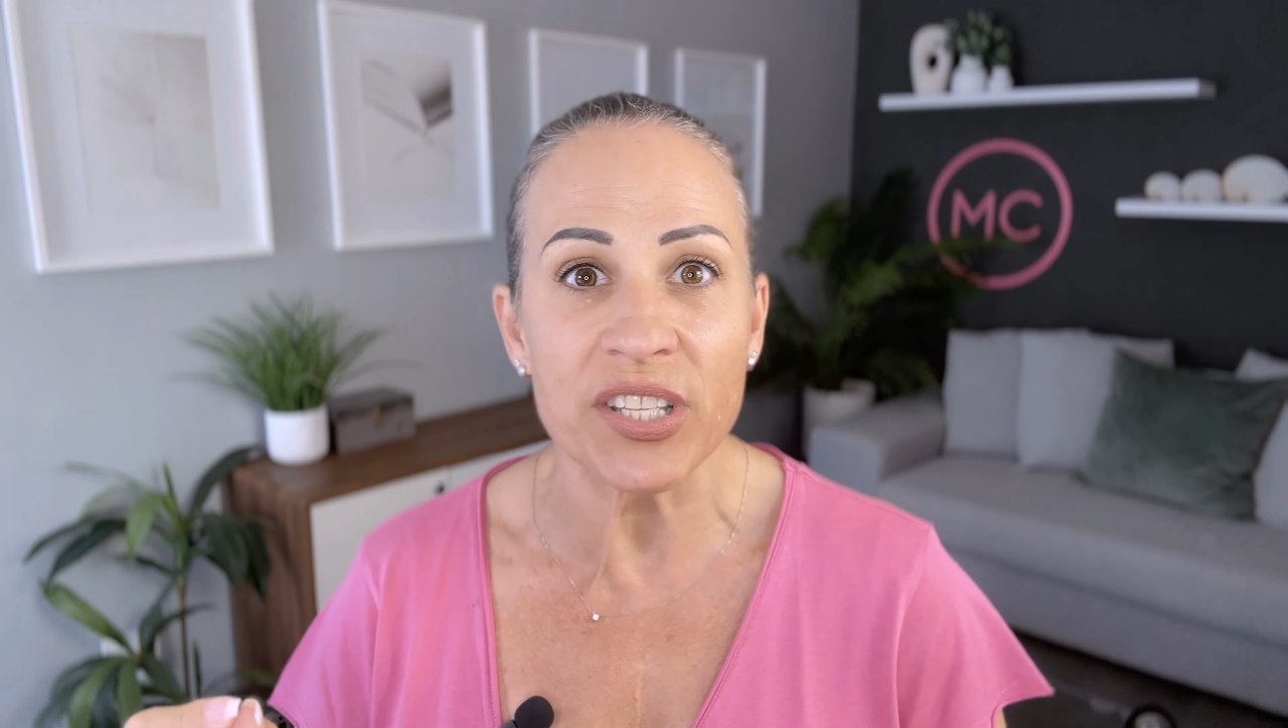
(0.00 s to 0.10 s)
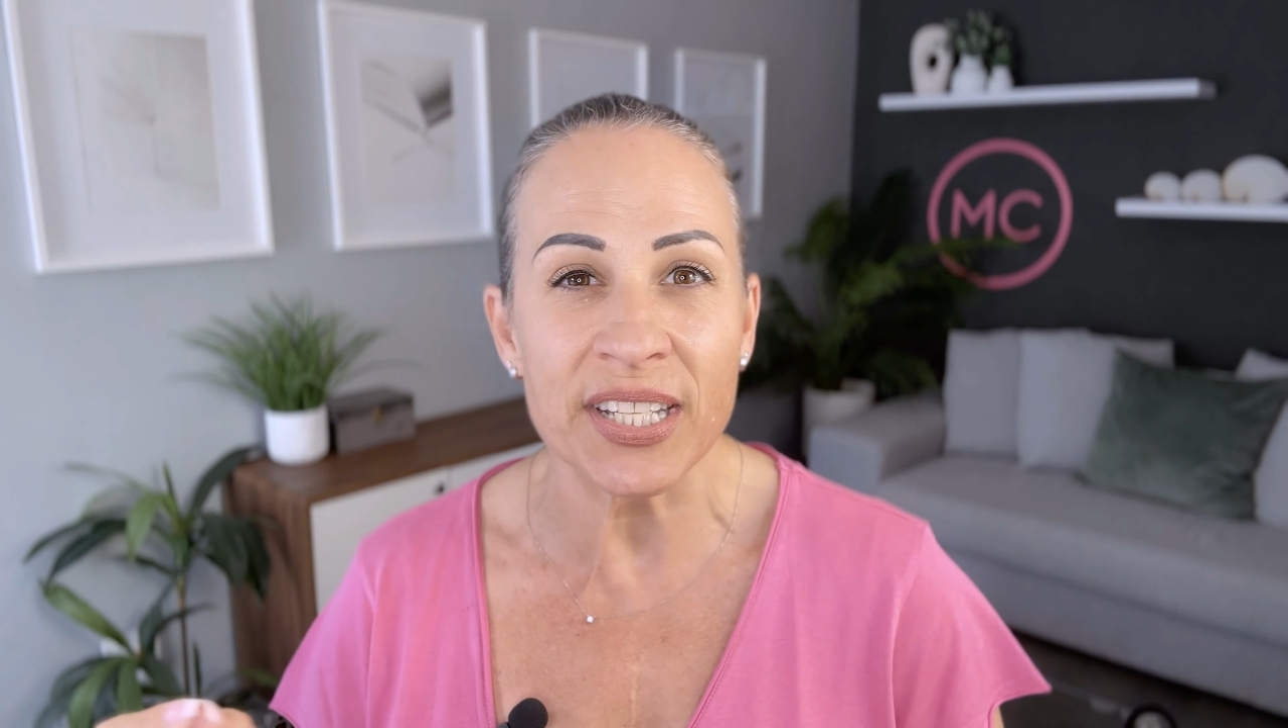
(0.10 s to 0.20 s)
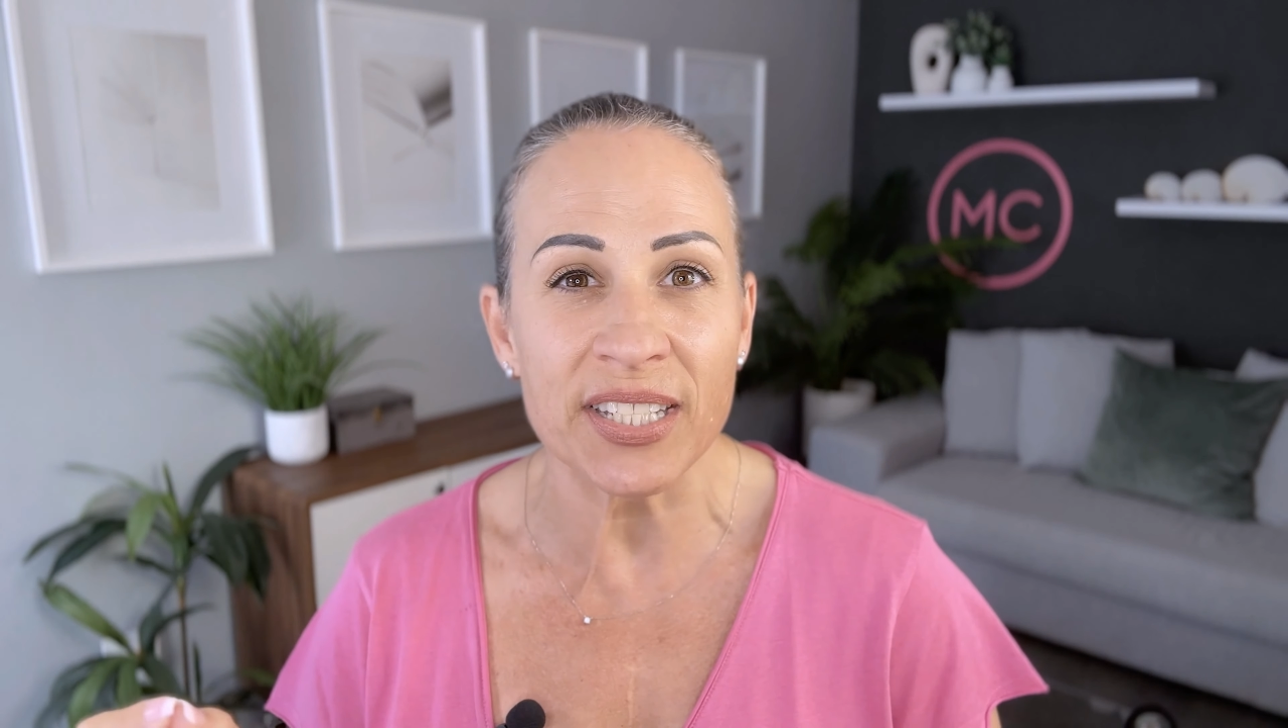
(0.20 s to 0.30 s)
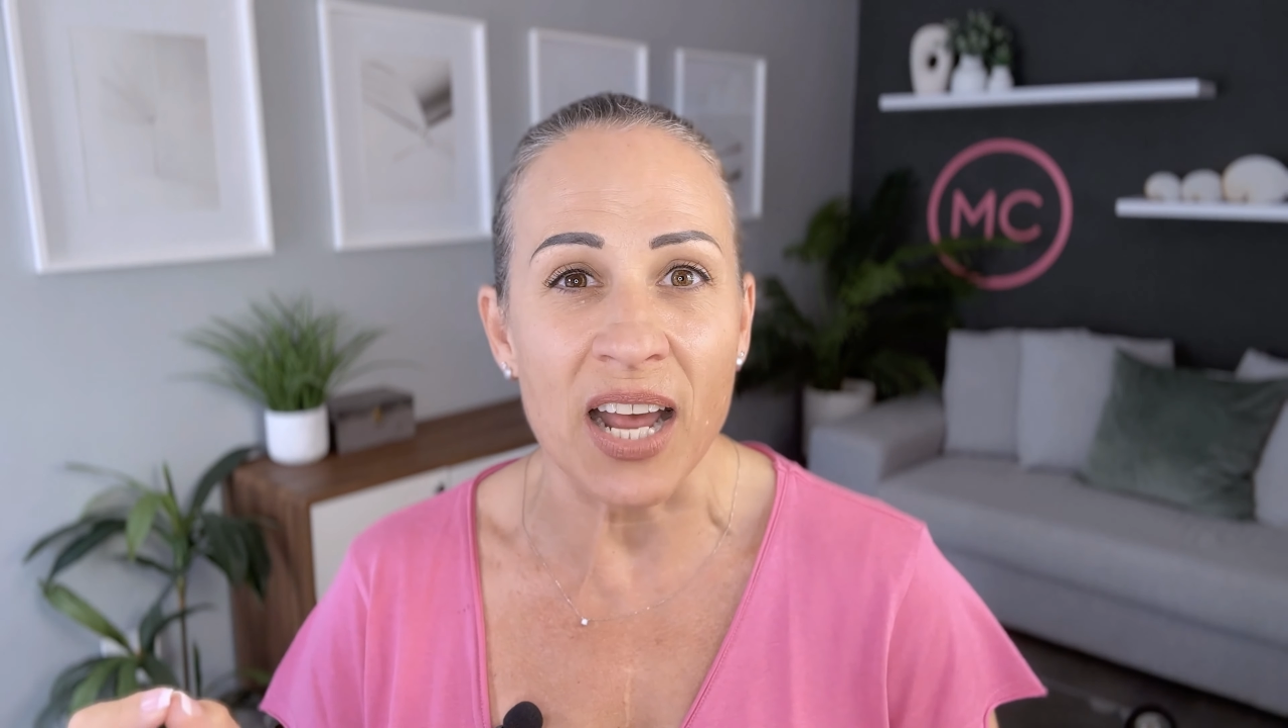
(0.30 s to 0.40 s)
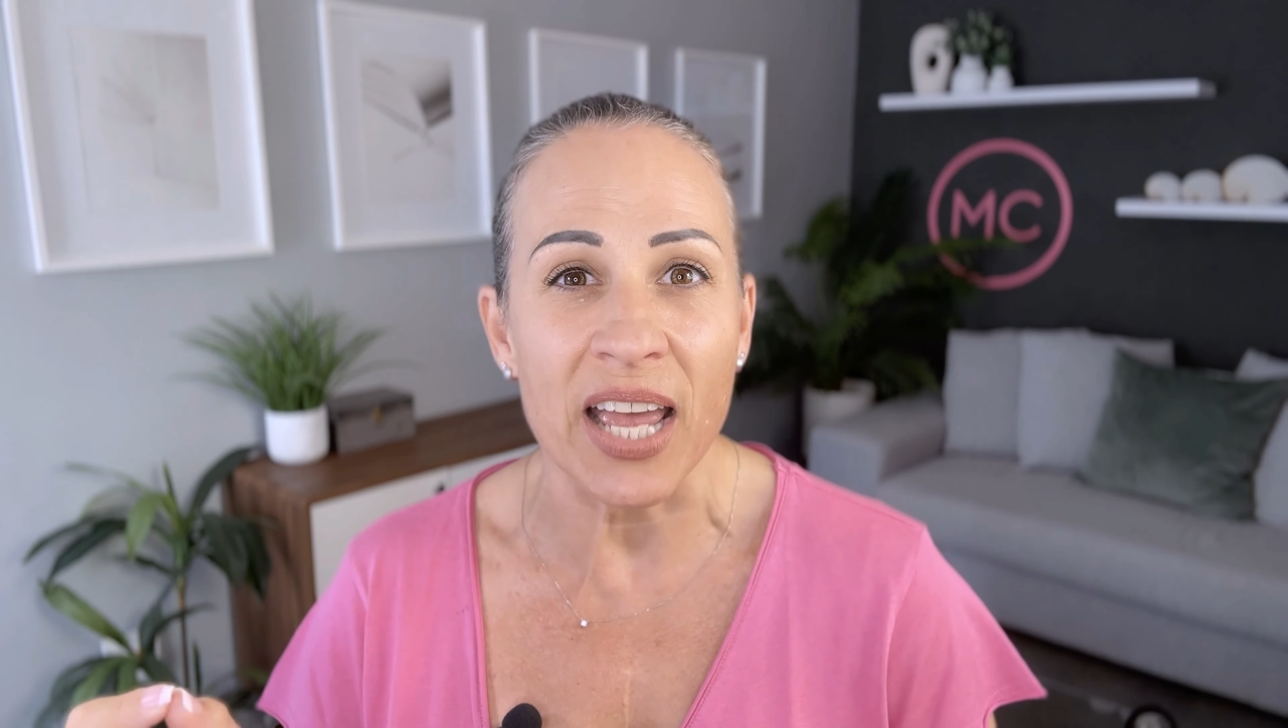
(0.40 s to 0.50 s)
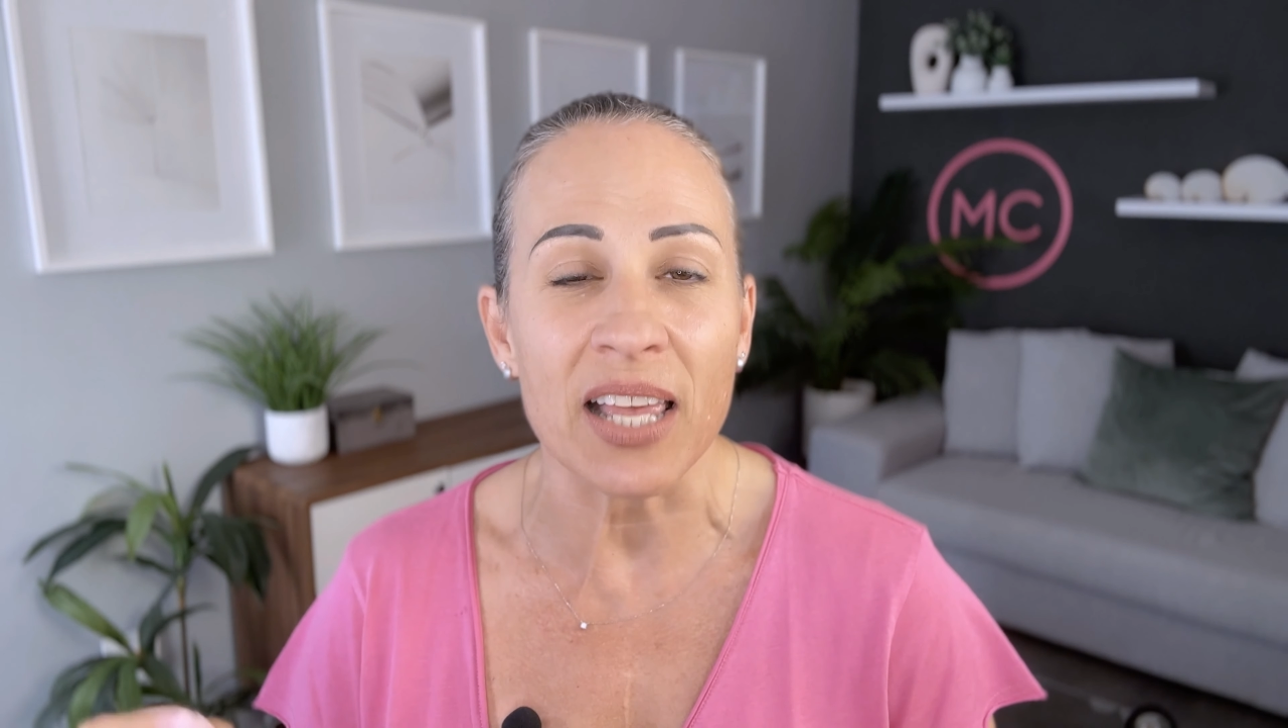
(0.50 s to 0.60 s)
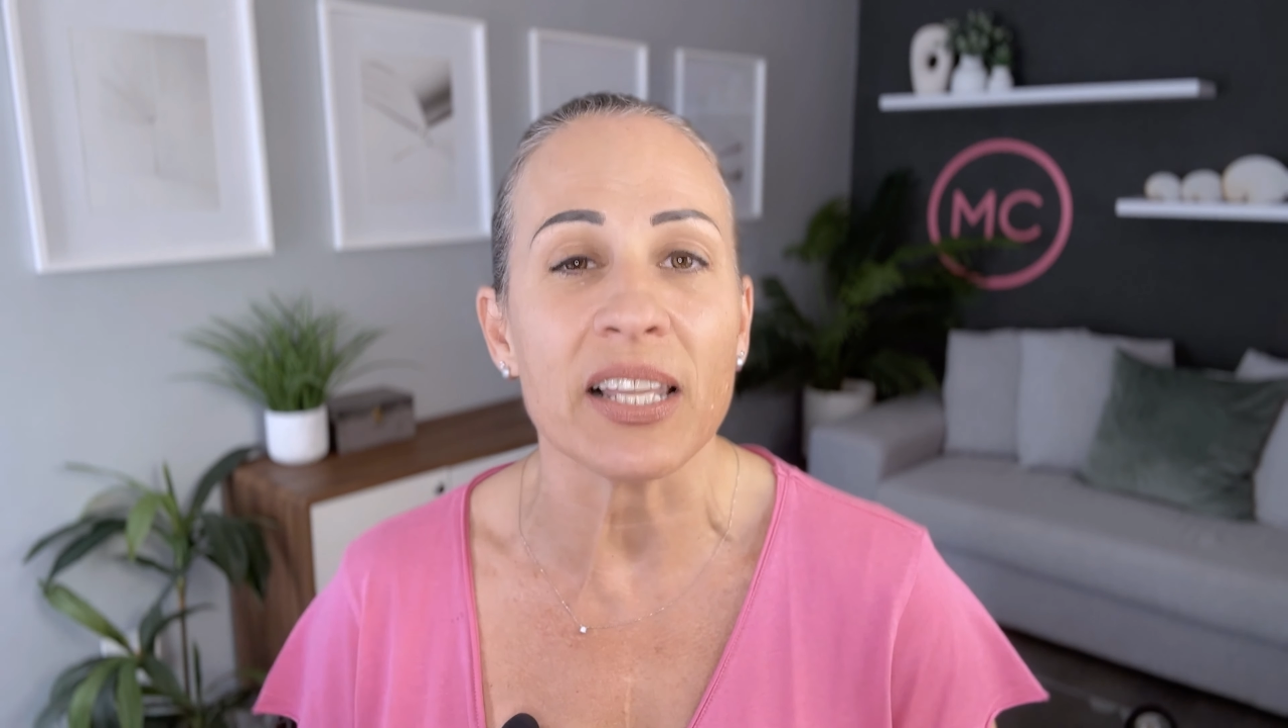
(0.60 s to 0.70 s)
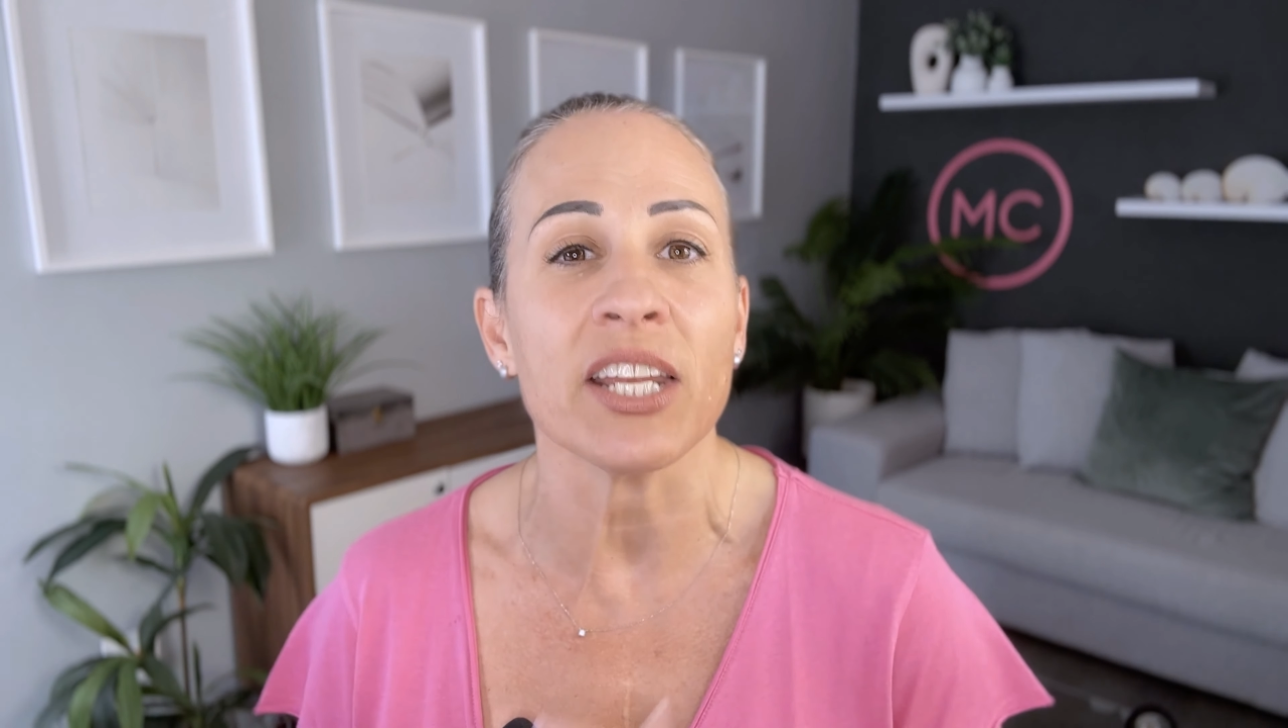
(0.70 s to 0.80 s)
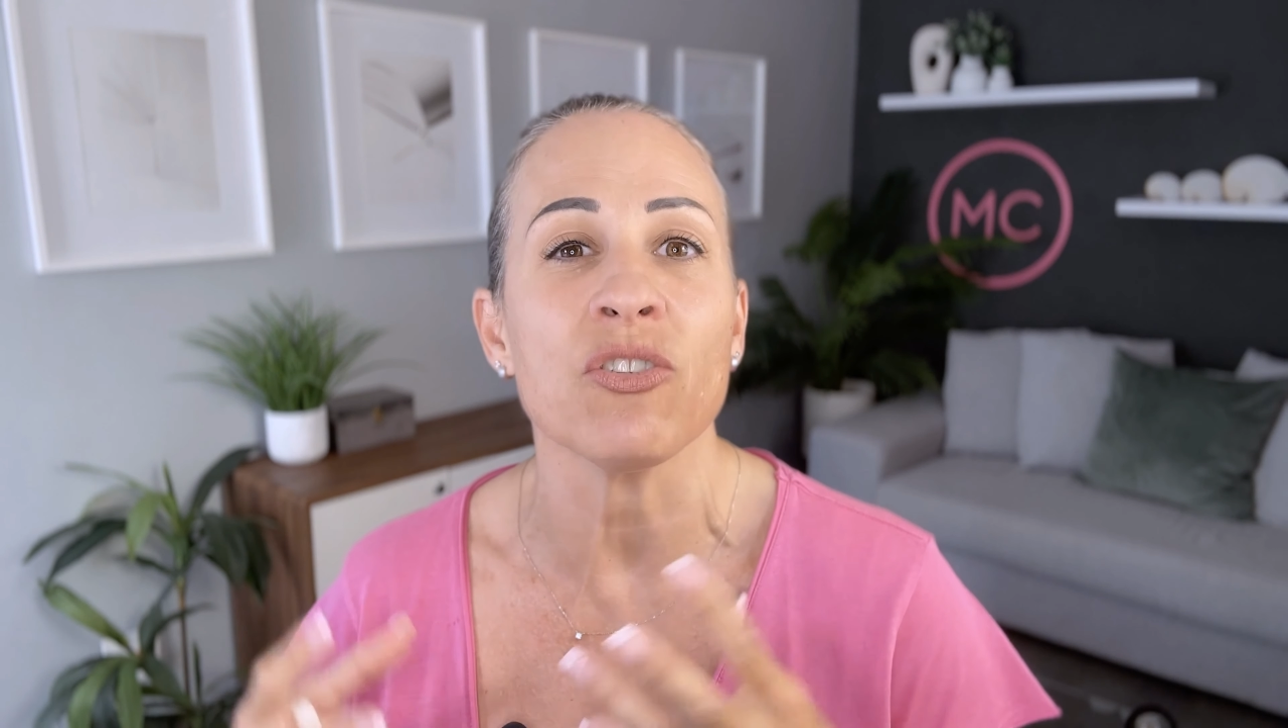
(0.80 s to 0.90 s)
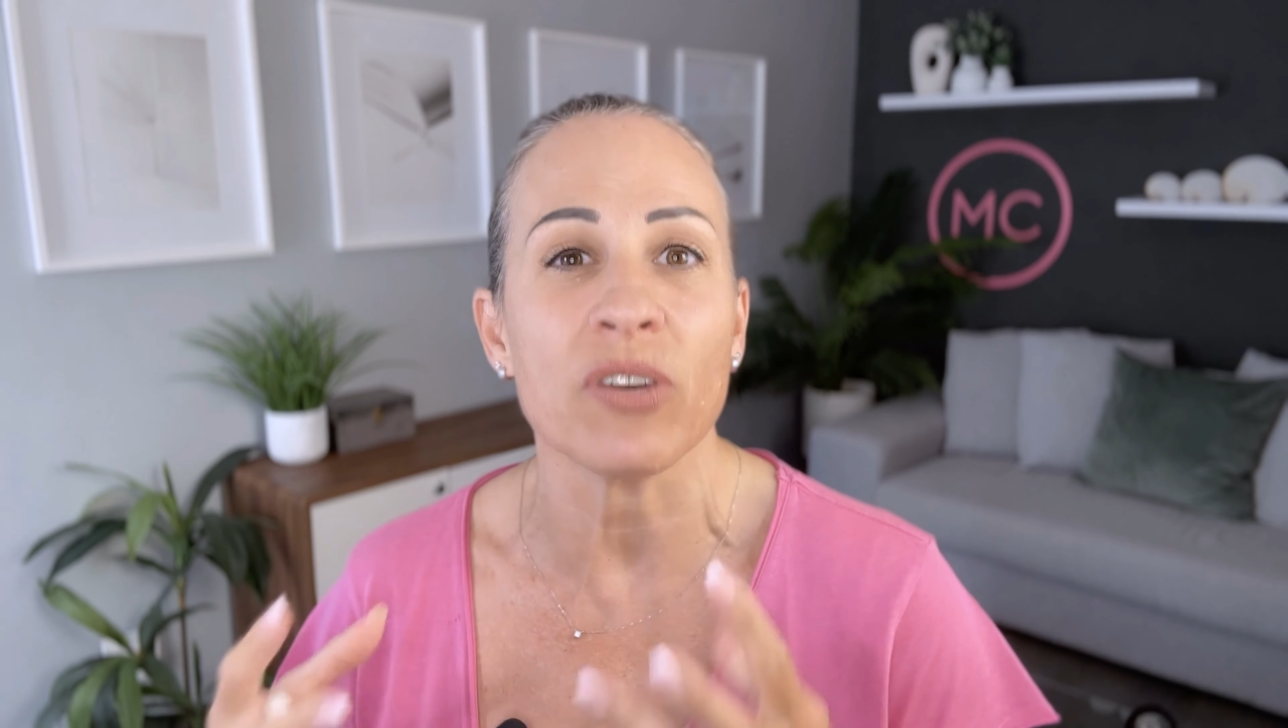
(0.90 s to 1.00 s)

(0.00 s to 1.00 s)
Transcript: style in your